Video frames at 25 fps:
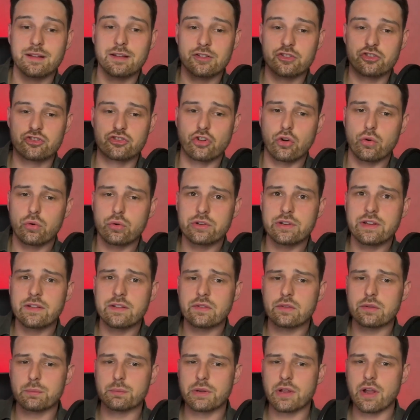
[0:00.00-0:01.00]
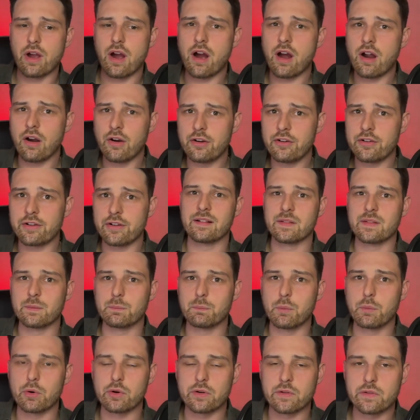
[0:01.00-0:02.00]
Joel needs to be harder,
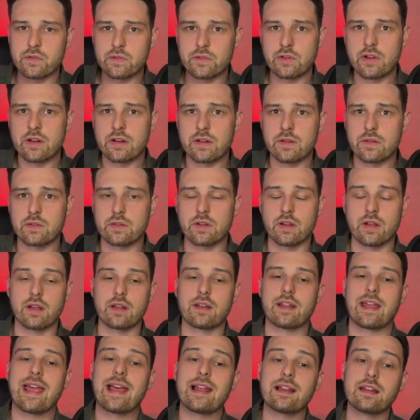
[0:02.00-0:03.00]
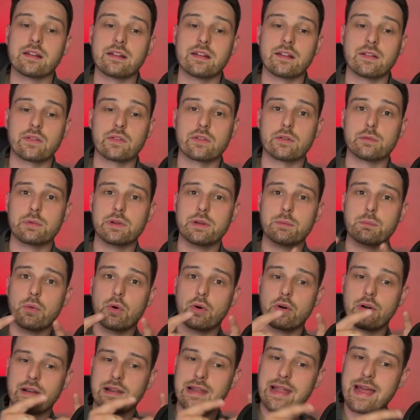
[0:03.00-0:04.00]
more sinister, and Ellie needs to be
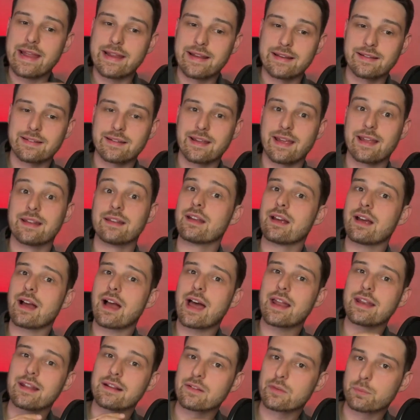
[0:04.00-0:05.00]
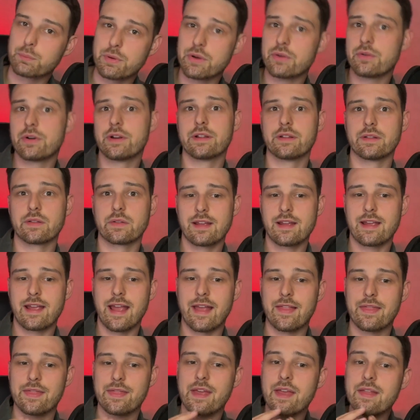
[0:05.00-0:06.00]
more light and unexperienced.
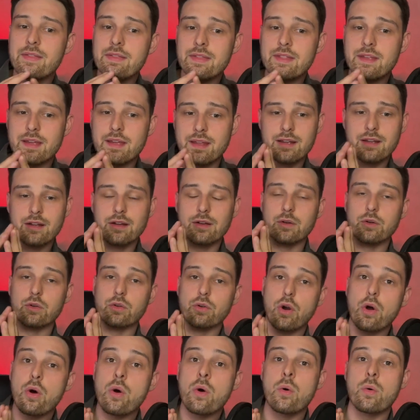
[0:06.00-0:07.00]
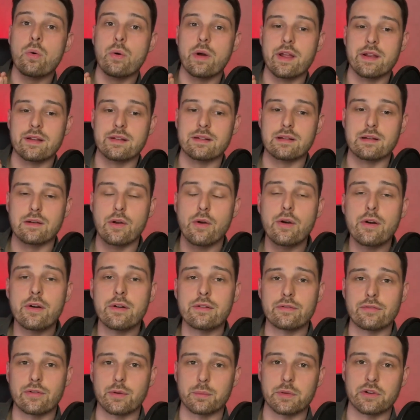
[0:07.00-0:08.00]
And then they grow and learn
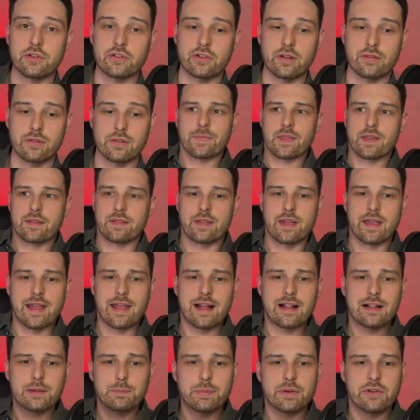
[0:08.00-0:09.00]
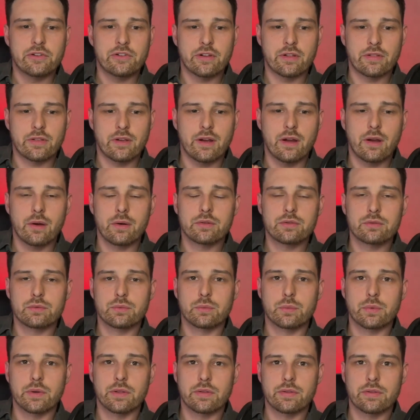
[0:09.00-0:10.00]
from each other. They help each other out
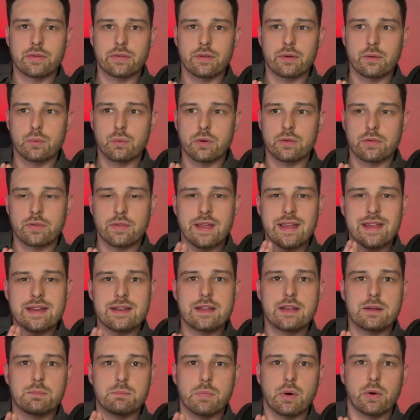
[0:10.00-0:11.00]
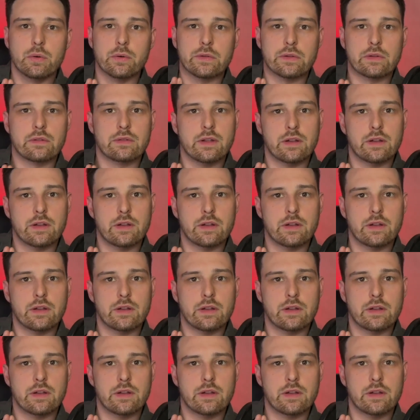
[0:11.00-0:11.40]
with what they need most in that